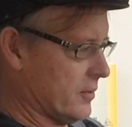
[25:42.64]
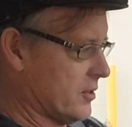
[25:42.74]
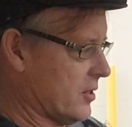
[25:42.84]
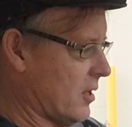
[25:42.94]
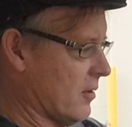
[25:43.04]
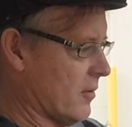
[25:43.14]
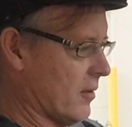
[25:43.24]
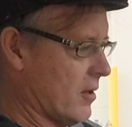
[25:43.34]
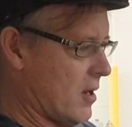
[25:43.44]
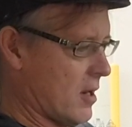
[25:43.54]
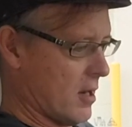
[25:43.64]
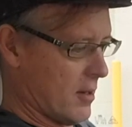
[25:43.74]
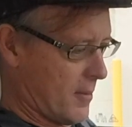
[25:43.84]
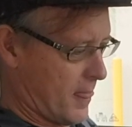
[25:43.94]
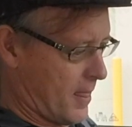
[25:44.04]
start the
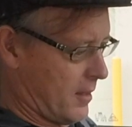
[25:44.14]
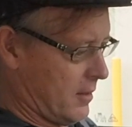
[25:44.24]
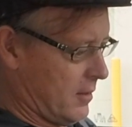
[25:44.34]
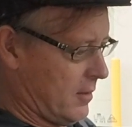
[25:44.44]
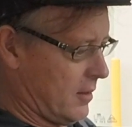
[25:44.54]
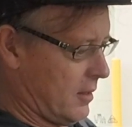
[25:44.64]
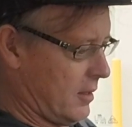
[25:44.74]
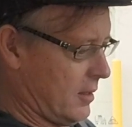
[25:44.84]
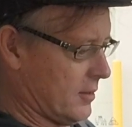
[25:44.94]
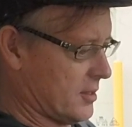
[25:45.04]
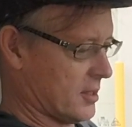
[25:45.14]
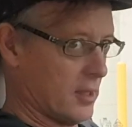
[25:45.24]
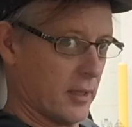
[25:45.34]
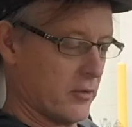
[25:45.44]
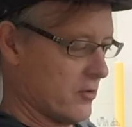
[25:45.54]
car and
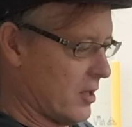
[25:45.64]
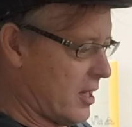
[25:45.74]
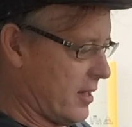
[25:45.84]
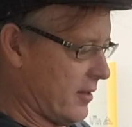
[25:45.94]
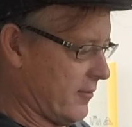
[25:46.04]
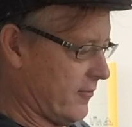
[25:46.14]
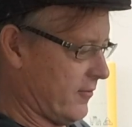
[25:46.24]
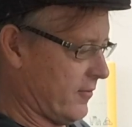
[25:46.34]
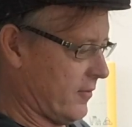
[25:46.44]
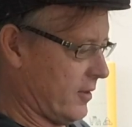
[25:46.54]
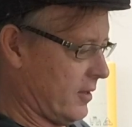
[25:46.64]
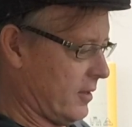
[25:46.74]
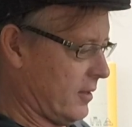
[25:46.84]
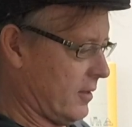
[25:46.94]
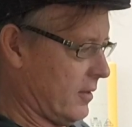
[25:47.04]
select drive
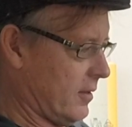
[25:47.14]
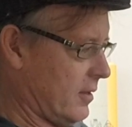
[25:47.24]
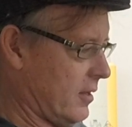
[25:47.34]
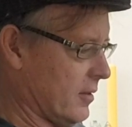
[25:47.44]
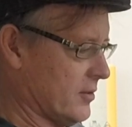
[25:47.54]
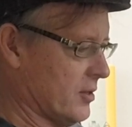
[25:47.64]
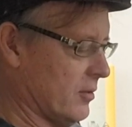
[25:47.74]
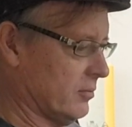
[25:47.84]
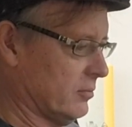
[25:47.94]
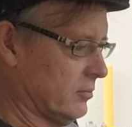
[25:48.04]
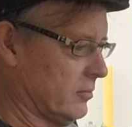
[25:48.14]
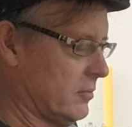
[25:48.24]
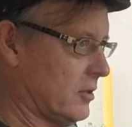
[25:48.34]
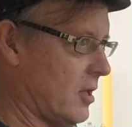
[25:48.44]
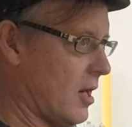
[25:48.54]
here. So
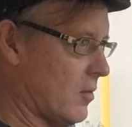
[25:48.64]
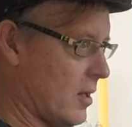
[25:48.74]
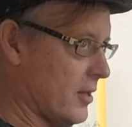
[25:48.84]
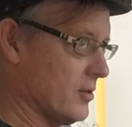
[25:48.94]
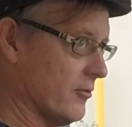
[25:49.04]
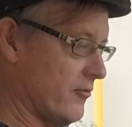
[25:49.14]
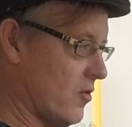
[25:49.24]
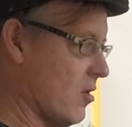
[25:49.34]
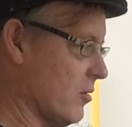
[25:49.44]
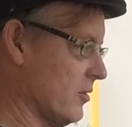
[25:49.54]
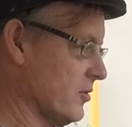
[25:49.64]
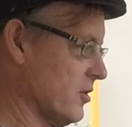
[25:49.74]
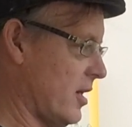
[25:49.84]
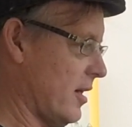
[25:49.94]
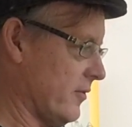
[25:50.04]
clockwise or forward is
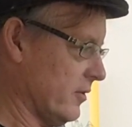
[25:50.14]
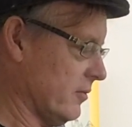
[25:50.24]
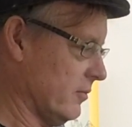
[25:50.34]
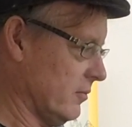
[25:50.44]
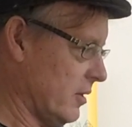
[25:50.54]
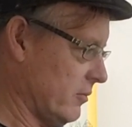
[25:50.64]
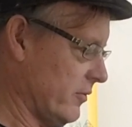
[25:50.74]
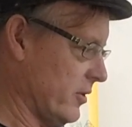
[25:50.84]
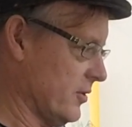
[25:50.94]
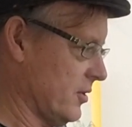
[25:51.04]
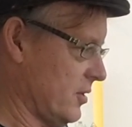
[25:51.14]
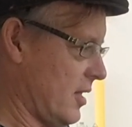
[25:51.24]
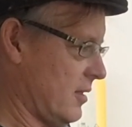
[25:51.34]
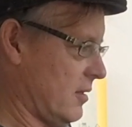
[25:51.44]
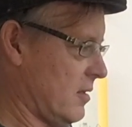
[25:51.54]
drive and reverse is
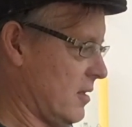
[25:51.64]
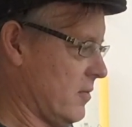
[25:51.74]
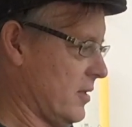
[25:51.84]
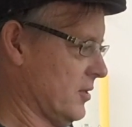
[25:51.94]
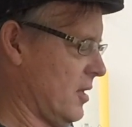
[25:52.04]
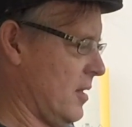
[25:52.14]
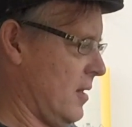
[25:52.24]
anti-clockwise.